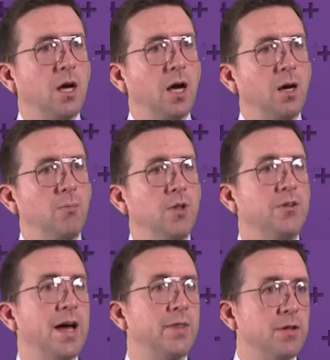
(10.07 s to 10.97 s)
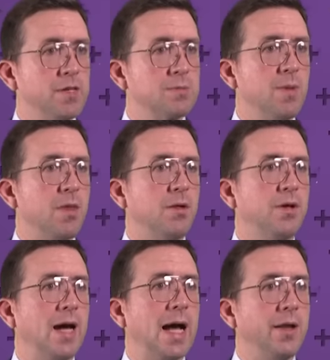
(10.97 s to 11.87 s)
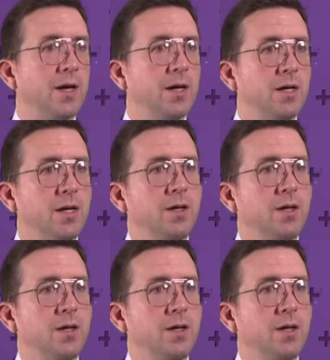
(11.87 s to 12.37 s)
the death of his mother, Diana,